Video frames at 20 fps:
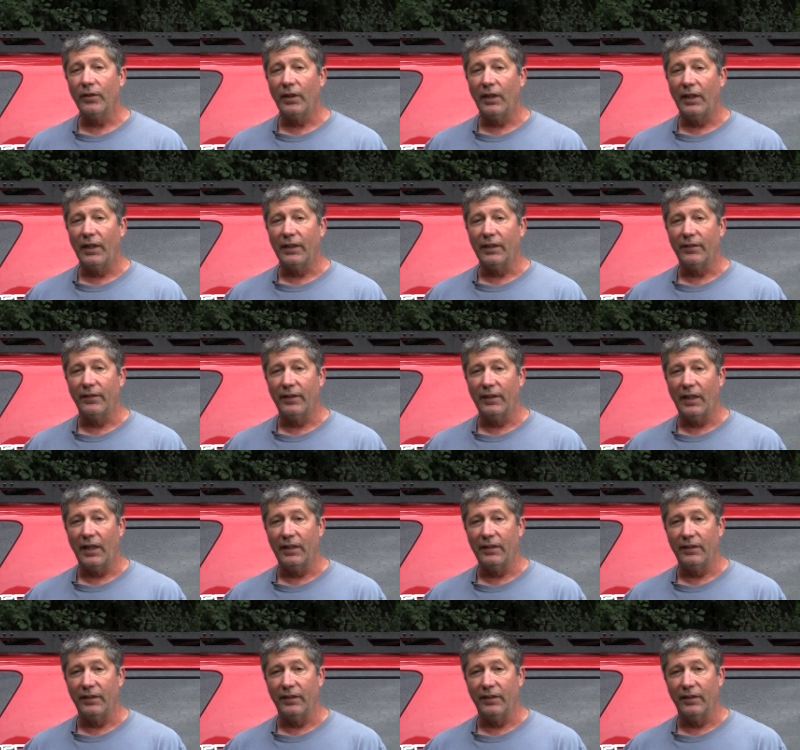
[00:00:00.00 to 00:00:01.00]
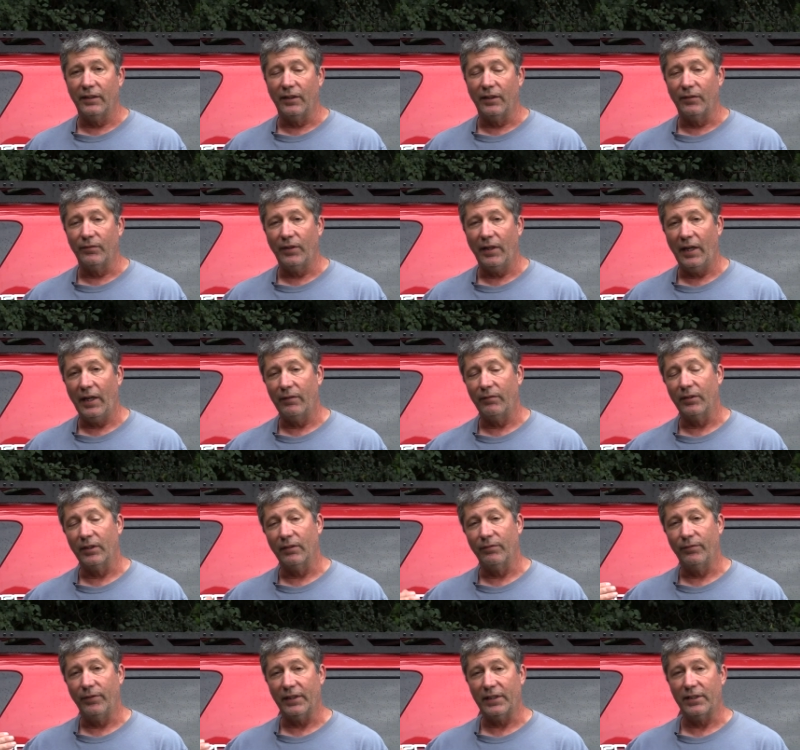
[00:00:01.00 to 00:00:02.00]
like the idea of having
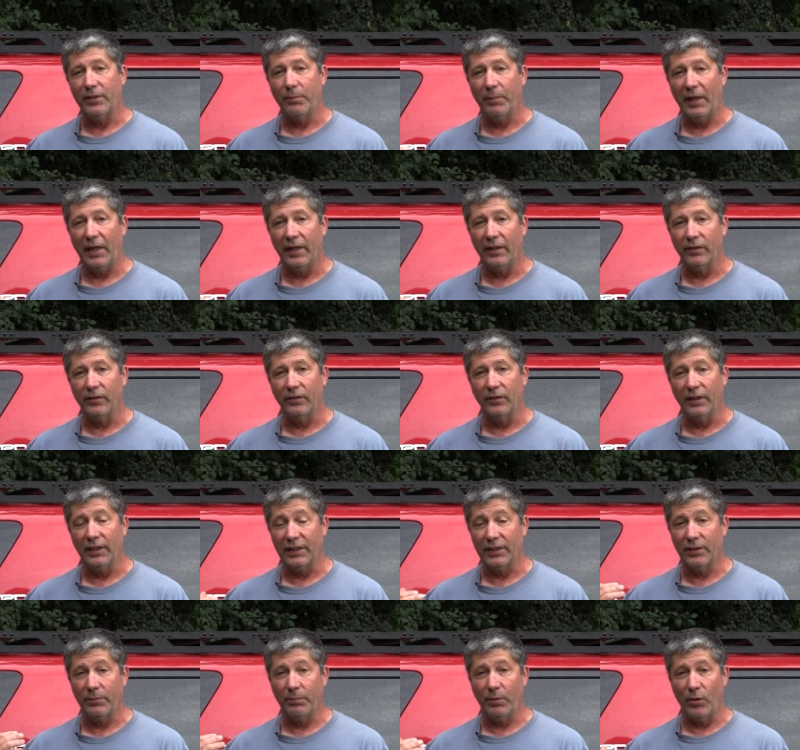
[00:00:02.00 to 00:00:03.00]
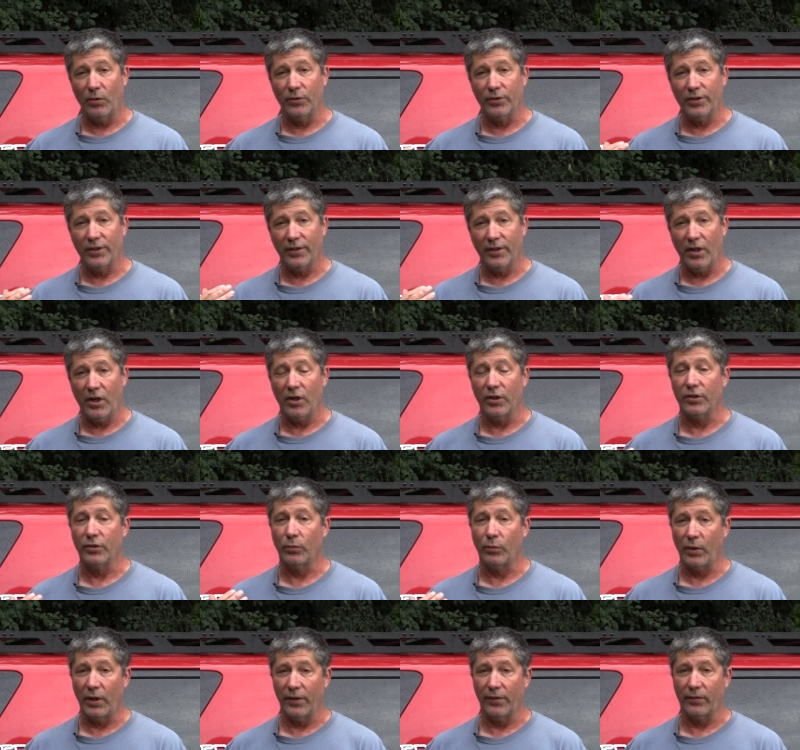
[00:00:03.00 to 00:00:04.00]
a fixed panel exposed to the harsh
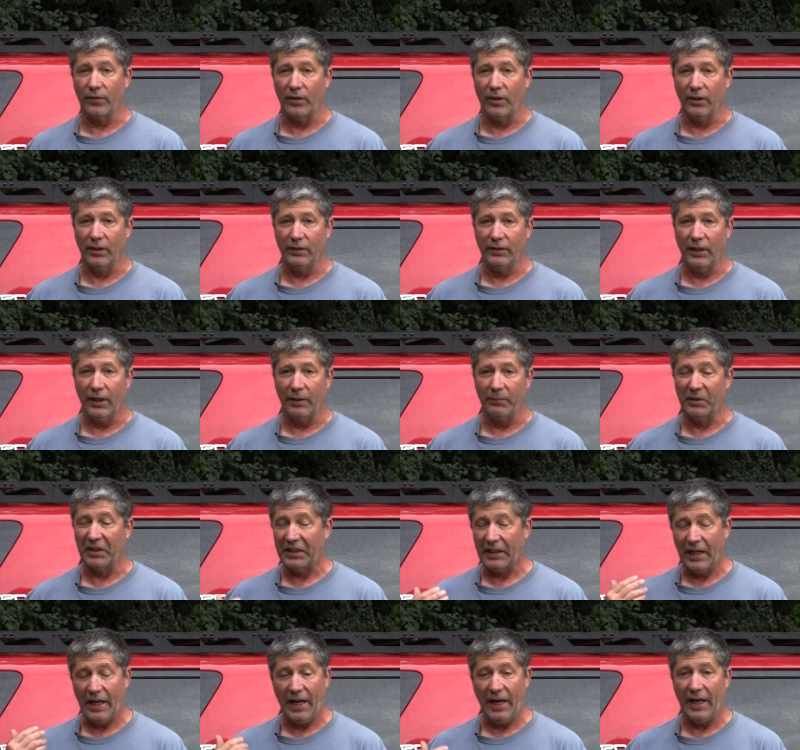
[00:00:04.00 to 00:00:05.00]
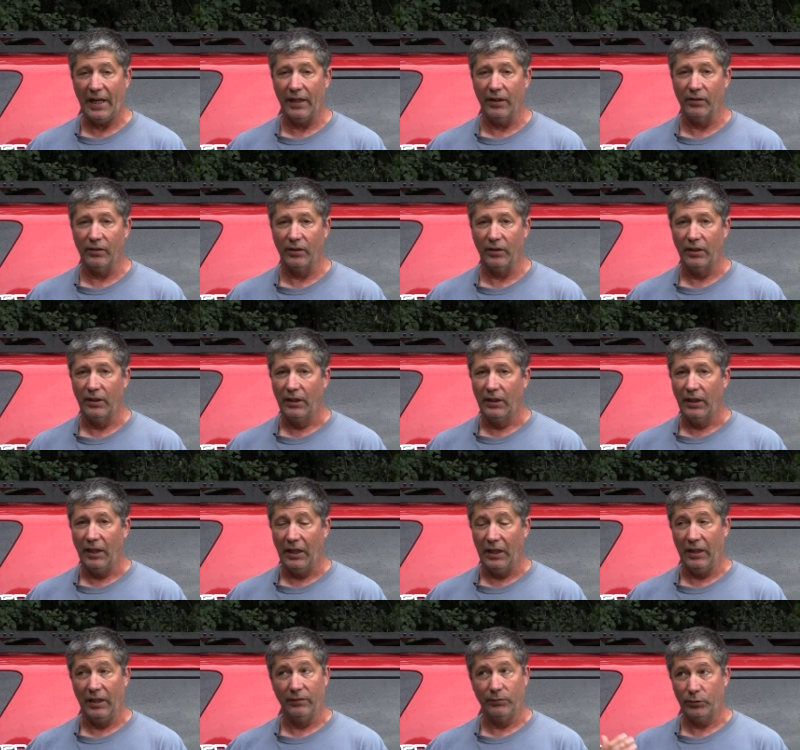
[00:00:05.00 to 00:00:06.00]
weather all the time, like hail,
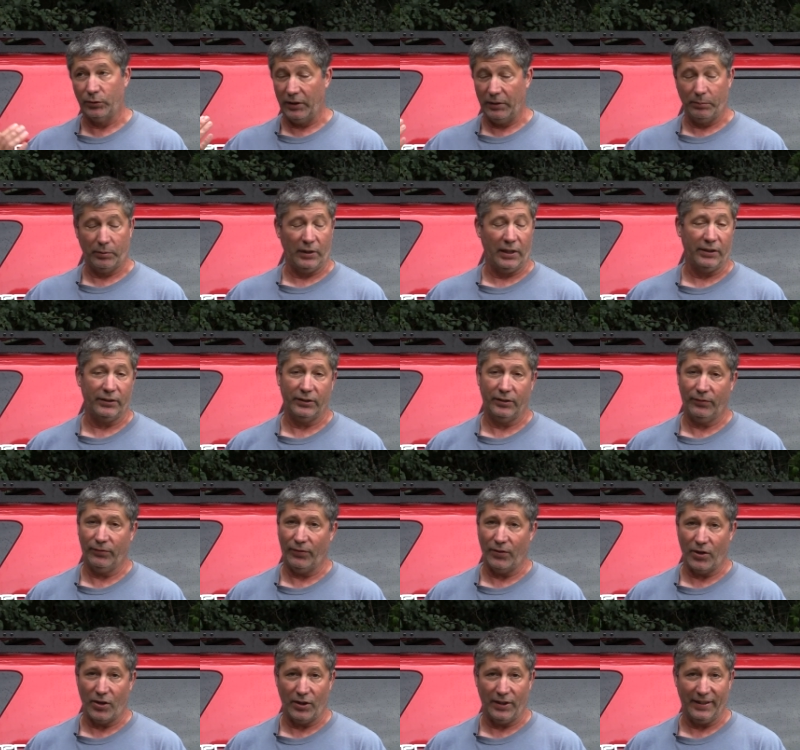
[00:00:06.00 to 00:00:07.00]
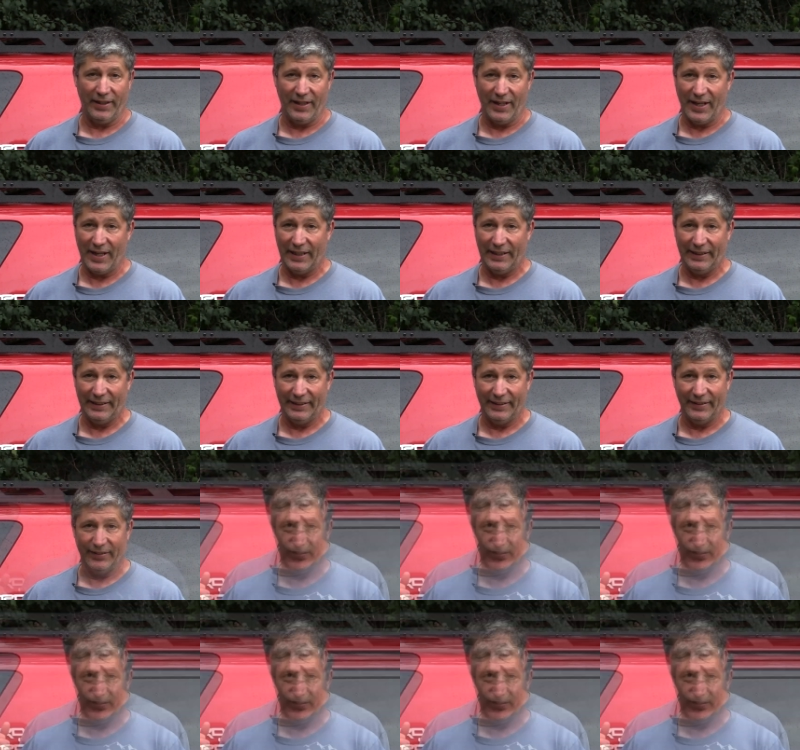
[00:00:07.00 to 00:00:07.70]
uh, tree branches falling on it,